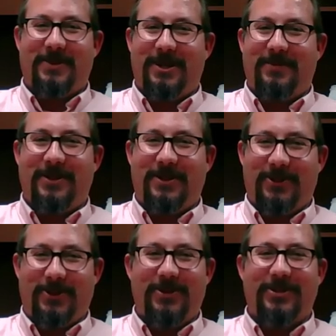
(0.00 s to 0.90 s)
of it and
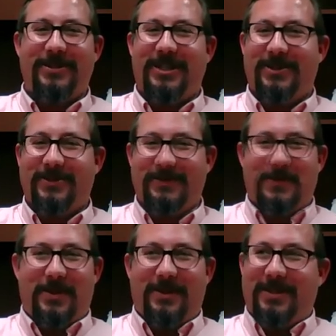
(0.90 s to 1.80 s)
learn, you know,
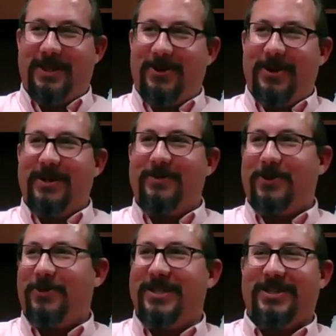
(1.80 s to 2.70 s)
here I am
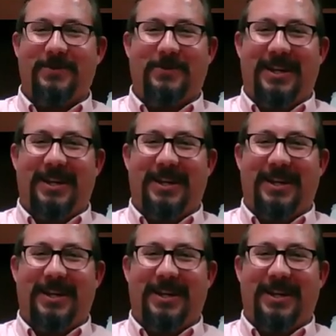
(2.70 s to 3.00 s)
20 something